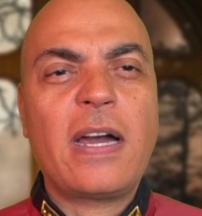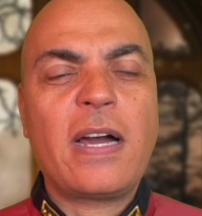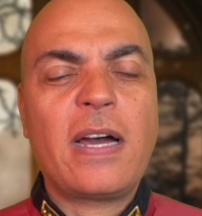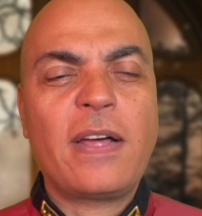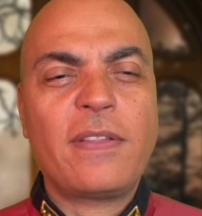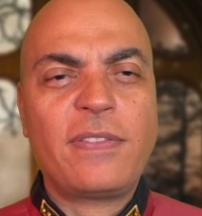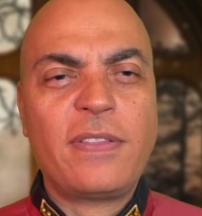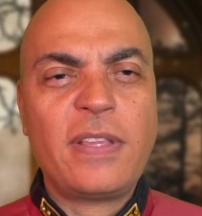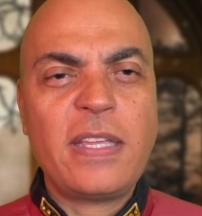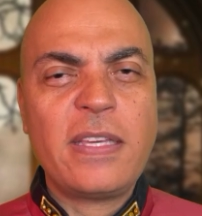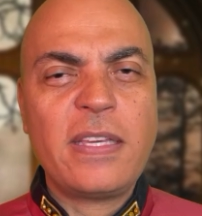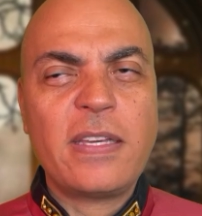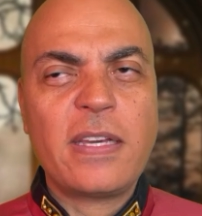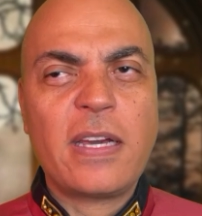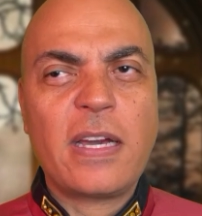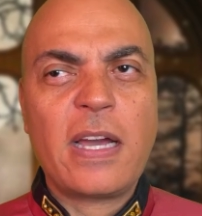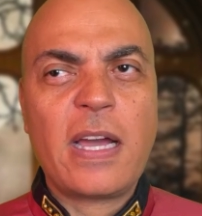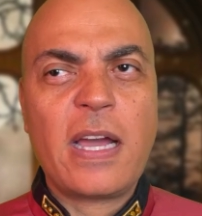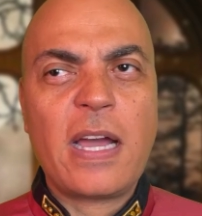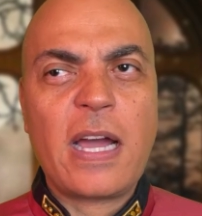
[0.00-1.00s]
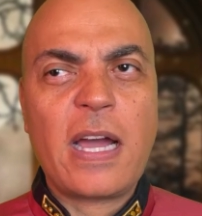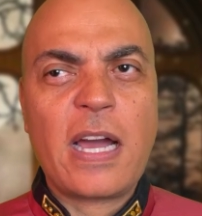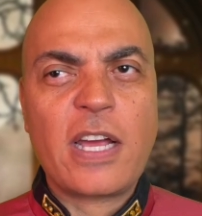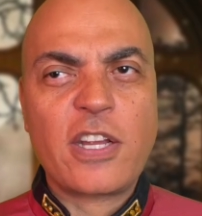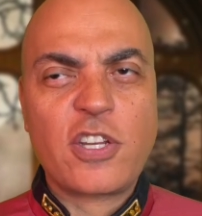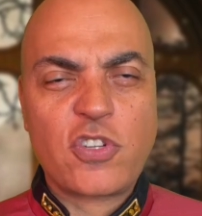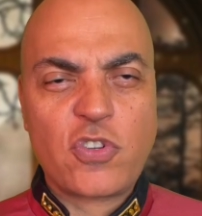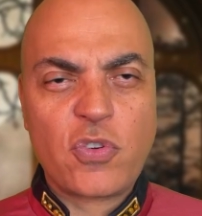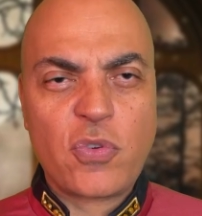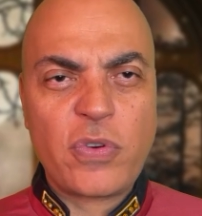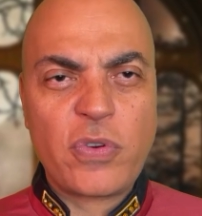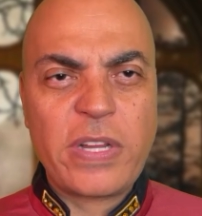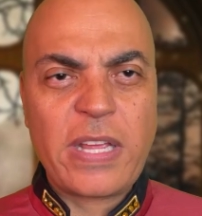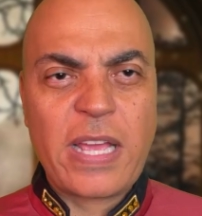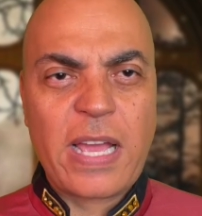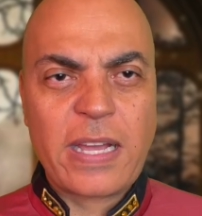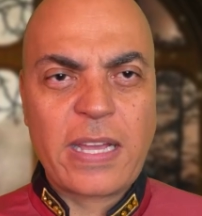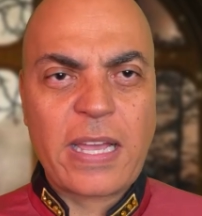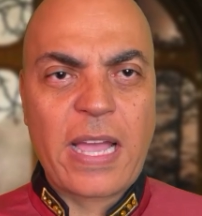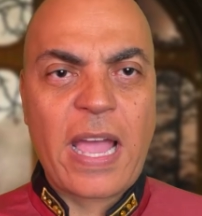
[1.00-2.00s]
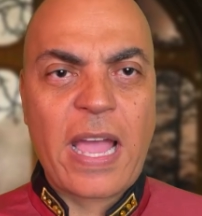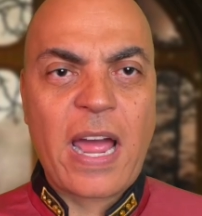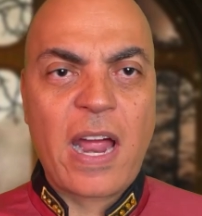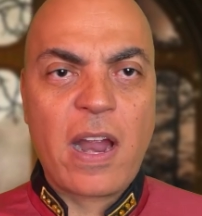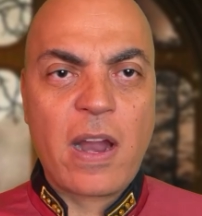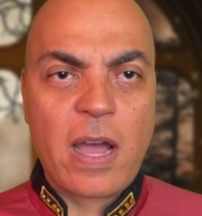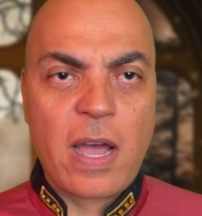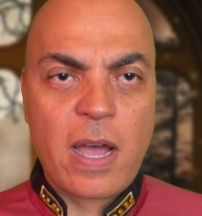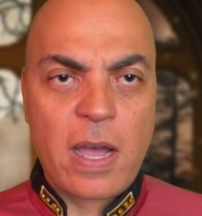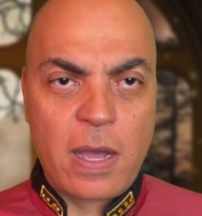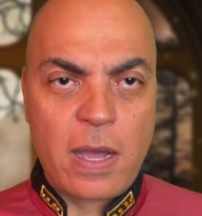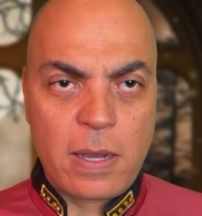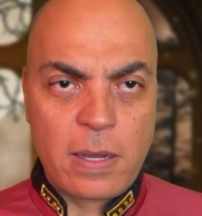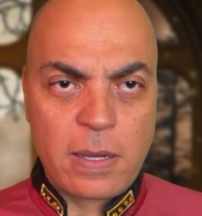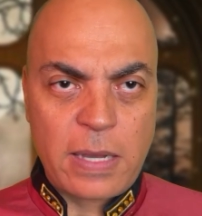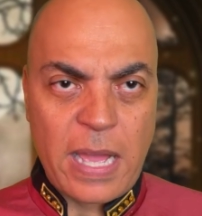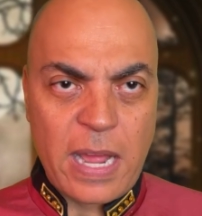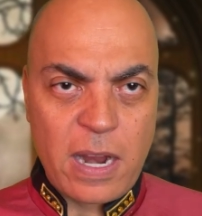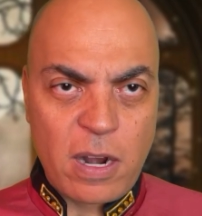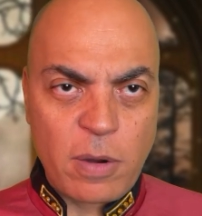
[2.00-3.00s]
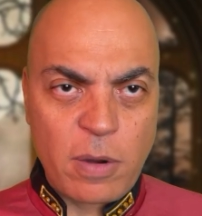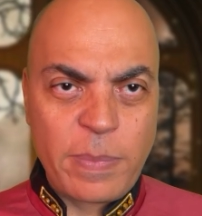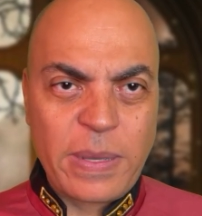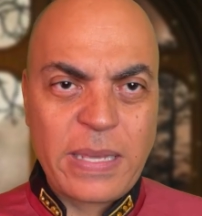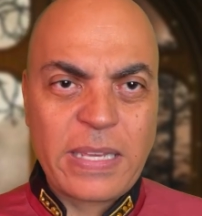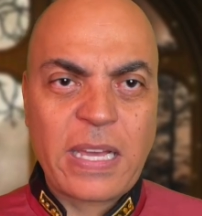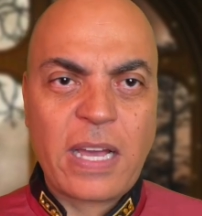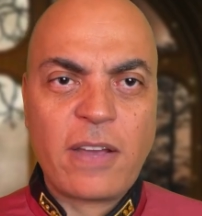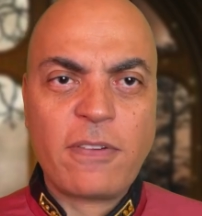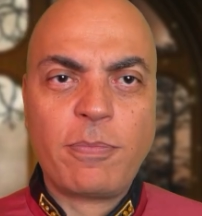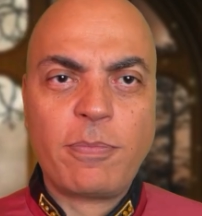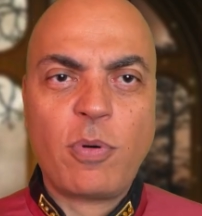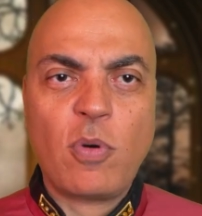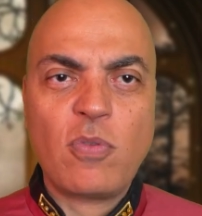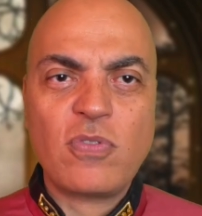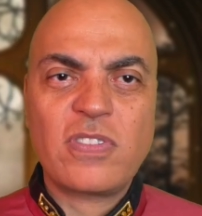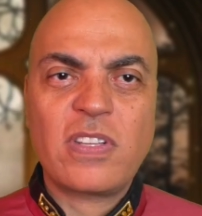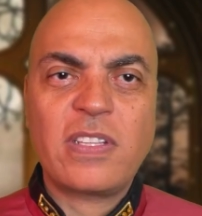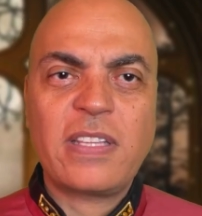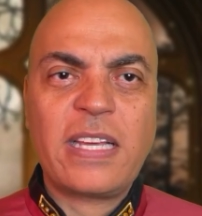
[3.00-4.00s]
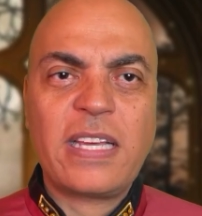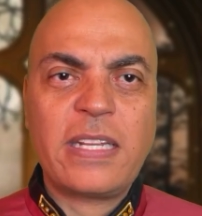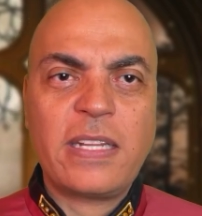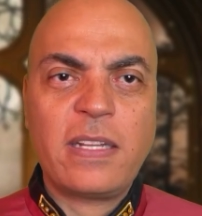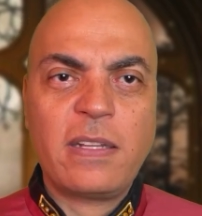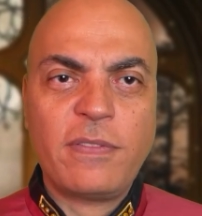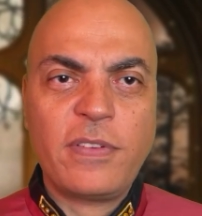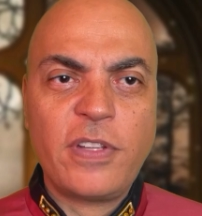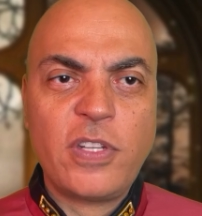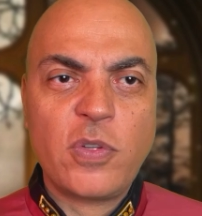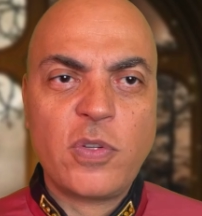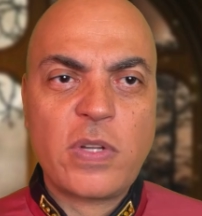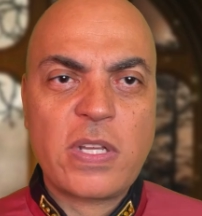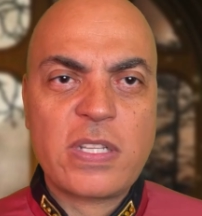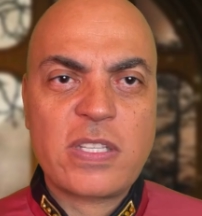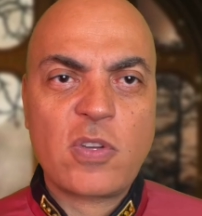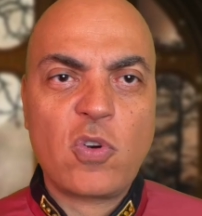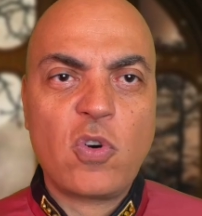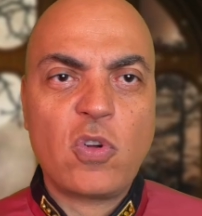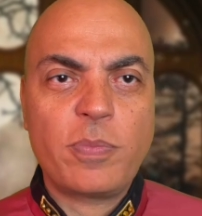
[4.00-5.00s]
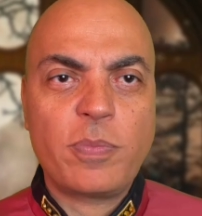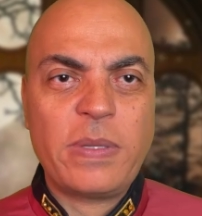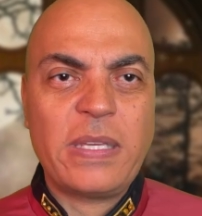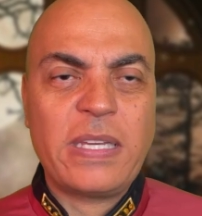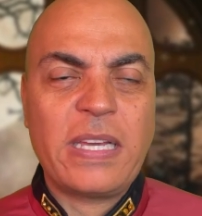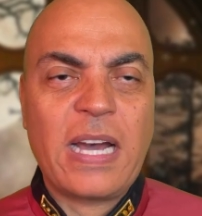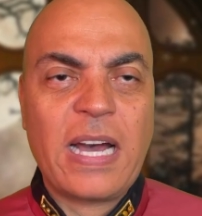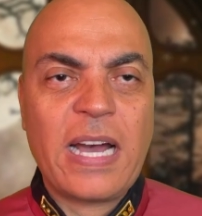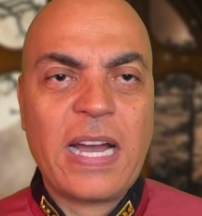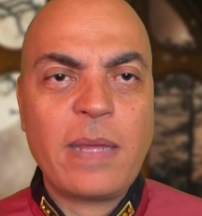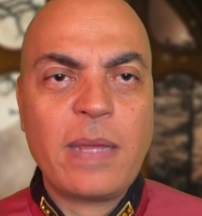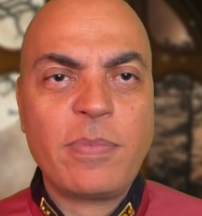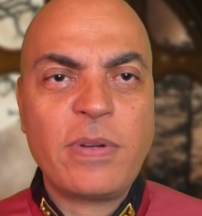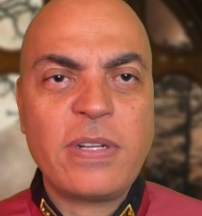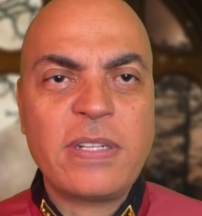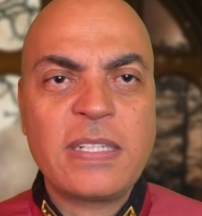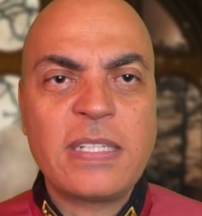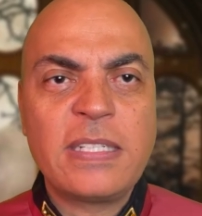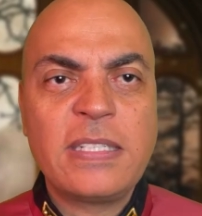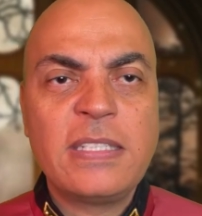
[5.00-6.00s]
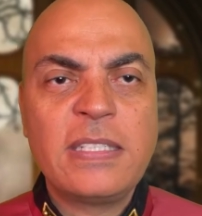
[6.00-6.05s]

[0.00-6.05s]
I think, Ashuriac Arabic. I've posted that in a video that's called Being a Hybrid.